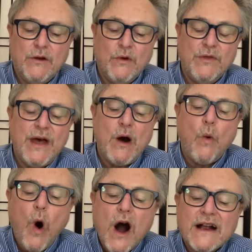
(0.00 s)
When thou
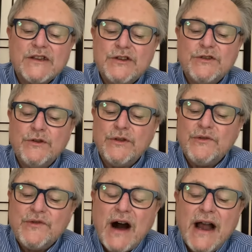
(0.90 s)
walkest through the
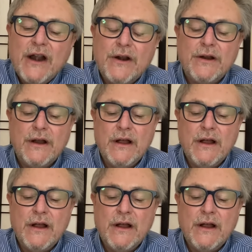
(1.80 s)
fire,